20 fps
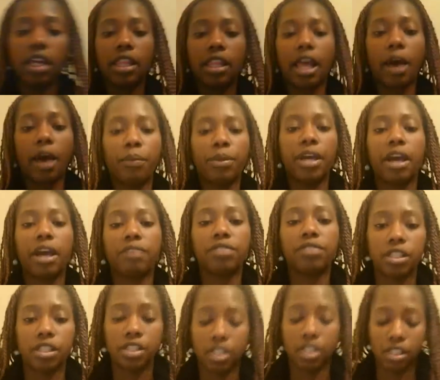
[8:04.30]
that we have
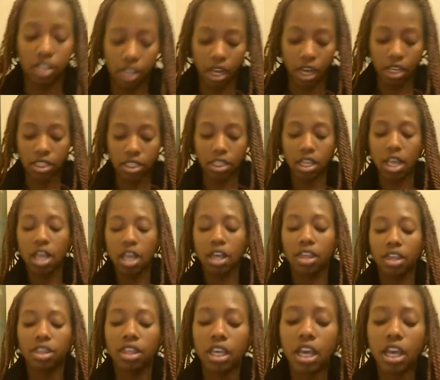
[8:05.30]
just discussed.
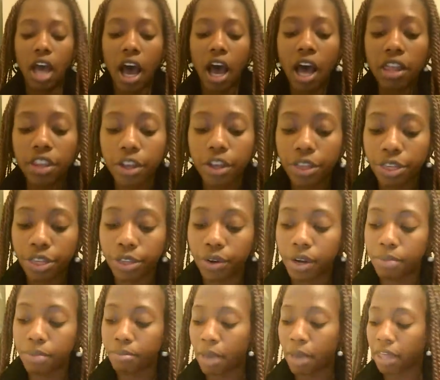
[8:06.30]
The other
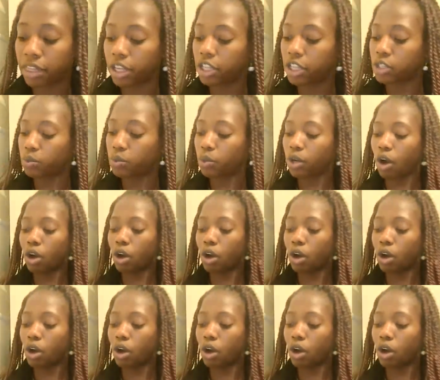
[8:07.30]
3 methods would